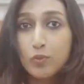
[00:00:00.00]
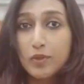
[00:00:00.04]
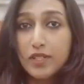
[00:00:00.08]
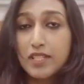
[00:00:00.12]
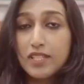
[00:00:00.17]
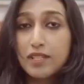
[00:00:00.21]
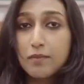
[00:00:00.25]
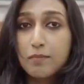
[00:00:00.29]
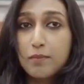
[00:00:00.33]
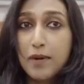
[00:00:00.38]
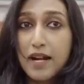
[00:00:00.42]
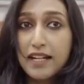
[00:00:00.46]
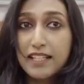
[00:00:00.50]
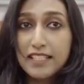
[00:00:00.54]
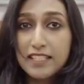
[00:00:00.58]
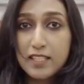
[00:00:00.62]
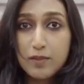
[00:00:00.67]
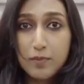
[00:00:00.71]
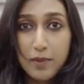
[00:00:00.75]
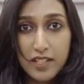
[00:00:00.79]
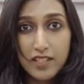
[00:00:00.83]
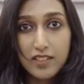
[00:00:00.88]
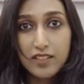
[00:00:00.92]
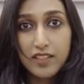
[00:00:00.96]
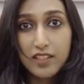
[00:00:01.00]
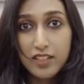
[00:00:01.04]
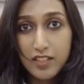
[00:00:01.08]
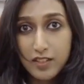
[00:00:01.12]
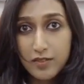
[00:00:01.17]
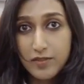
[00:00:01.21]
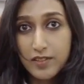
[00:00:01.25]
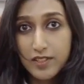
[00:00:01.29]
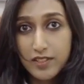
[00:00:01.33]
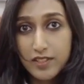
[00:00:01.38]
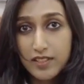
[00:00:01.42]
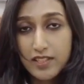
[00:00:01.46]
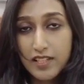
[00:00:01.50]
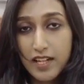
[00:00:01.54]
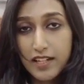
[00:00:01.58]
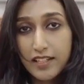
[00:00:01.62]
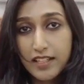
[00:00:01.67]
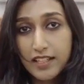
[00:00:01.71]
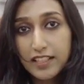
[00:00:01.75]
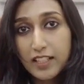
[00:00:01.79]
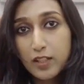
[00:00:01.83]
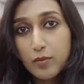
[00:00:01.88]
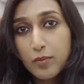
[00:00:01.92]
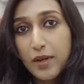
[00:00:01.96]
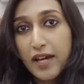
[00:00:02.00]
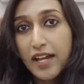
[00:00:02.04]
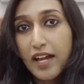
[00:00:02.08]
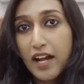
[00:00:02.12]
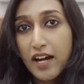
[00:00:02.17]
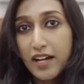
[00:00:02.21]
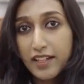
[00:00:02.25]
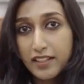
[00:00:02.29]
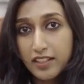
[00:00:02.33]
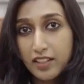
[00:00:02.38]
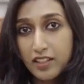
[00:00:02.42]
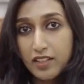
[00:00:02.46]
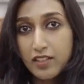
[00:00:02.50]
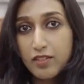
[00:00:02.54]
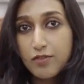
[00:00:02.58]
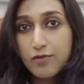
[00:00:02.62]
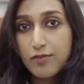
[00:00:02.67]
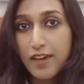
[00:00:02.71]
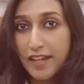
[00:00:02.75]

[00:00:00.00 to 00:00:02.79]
we participate in the events conducted by other